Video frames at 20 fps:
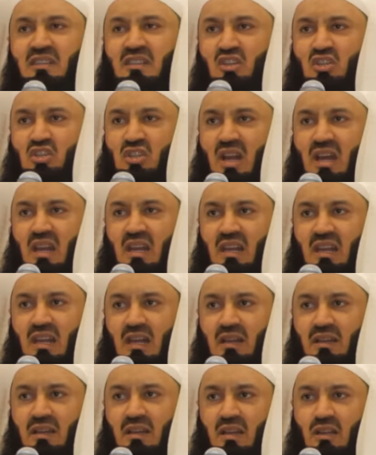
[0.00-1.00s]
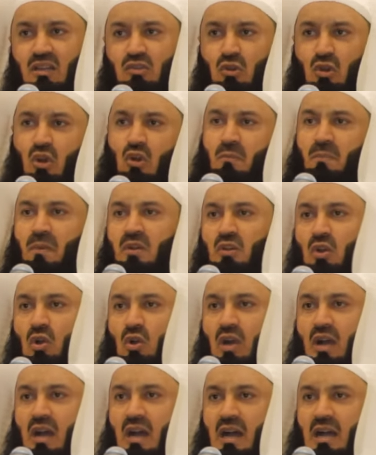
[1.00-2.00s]
inshallah, to open your
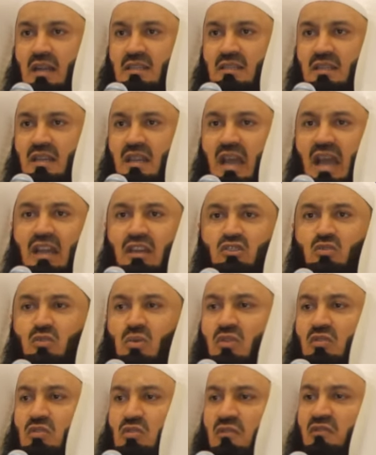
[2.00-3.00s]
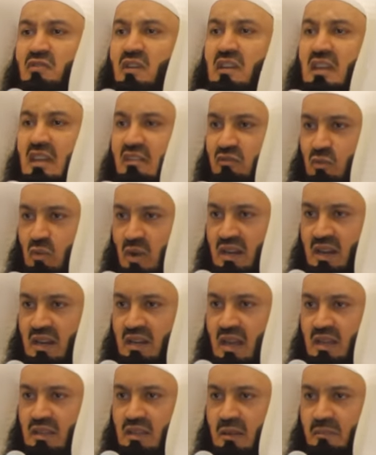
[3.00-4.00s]
heart and to, to forgive one
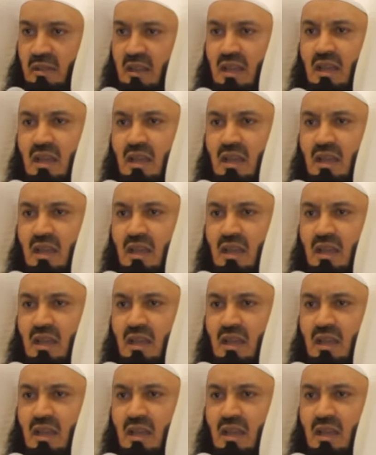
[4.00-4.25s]
another.